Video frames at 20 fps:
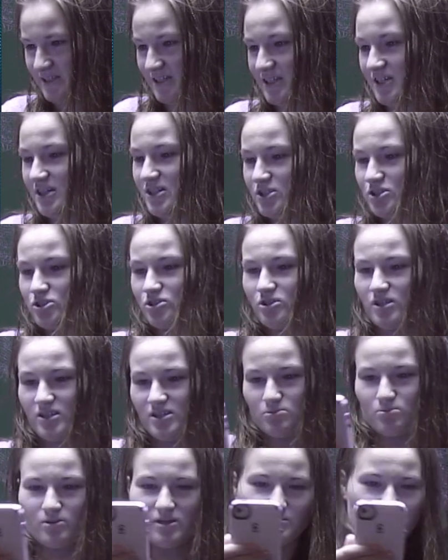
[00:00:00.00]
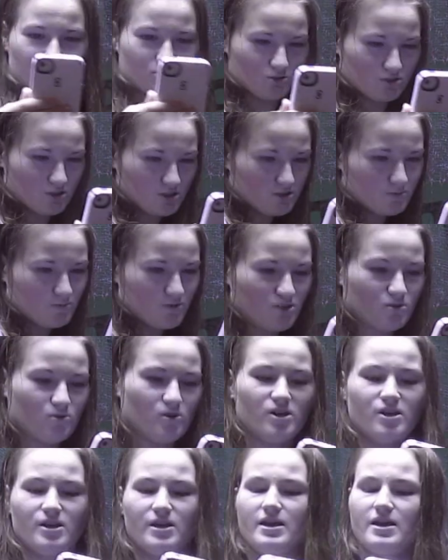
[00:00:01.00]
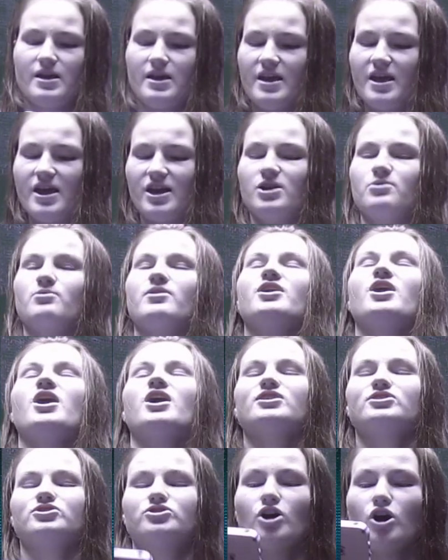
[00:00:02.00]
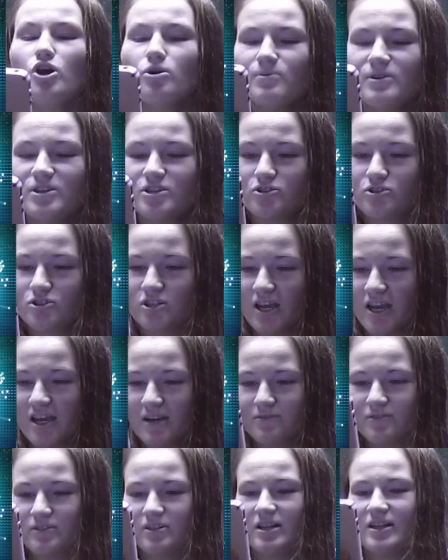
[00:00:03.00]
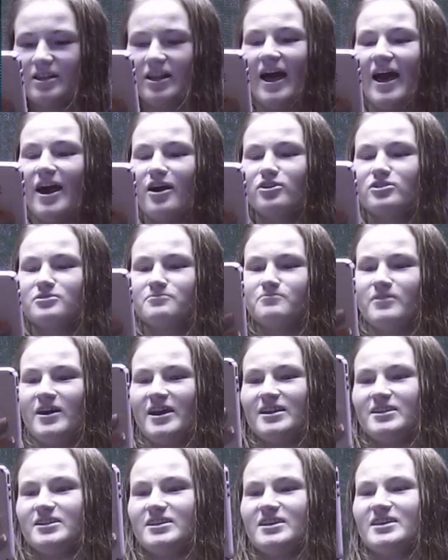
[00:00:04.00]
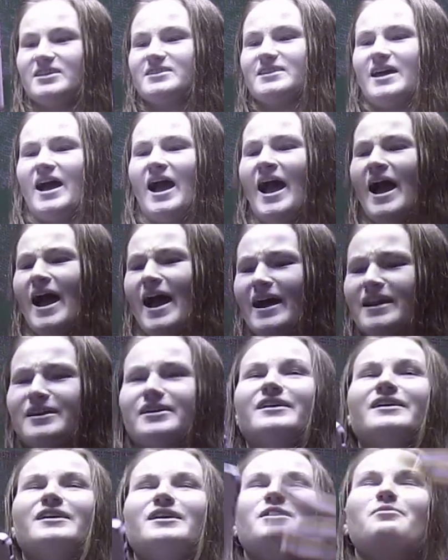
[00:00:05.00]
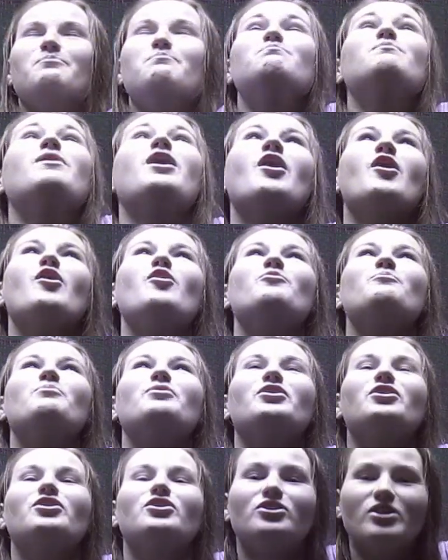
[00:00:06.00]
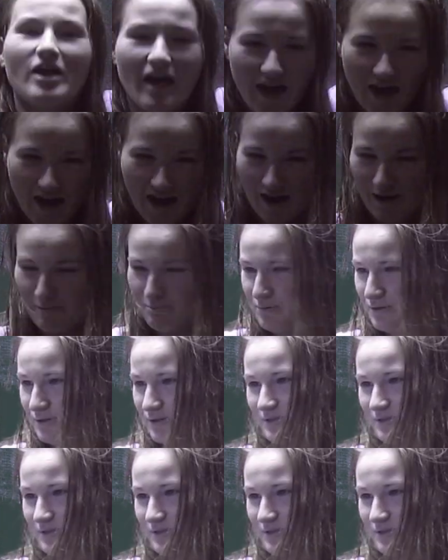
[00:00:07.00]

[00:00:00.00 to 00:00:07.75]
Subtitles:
night, so that's why this video. Anyway, Adobe Creative Cloud finally is on mobile app.